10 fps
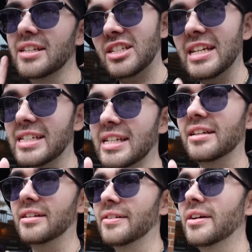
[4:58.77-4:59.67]
Six
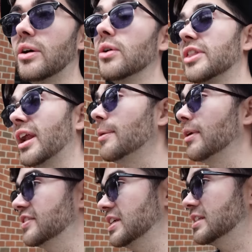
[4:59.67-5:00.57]
in, or that I
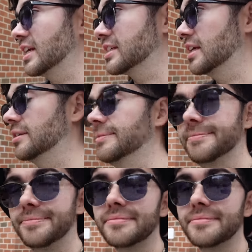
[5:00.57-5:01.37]
will have seen Six in. You will have.